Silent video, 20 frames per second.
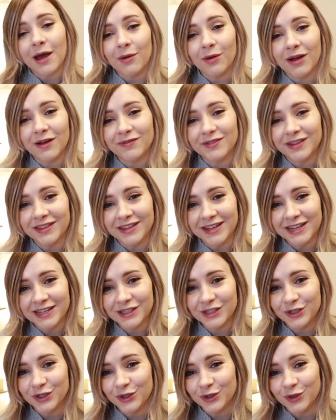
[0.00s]
I'll have the
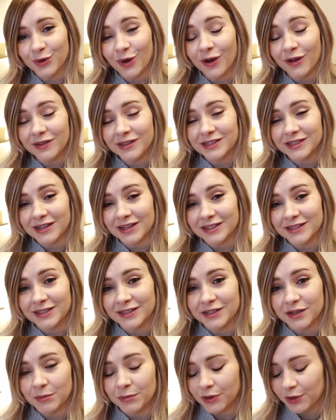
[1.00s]
links to all these glasses
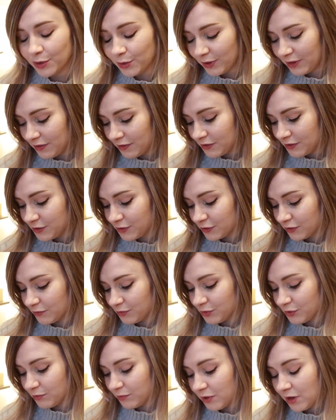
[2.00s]
down below in the
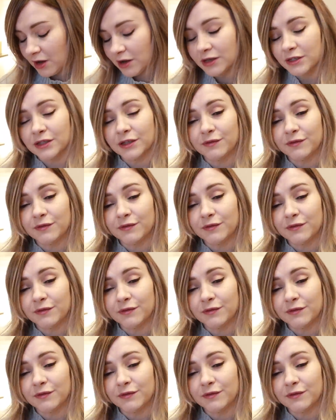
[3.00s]
description box.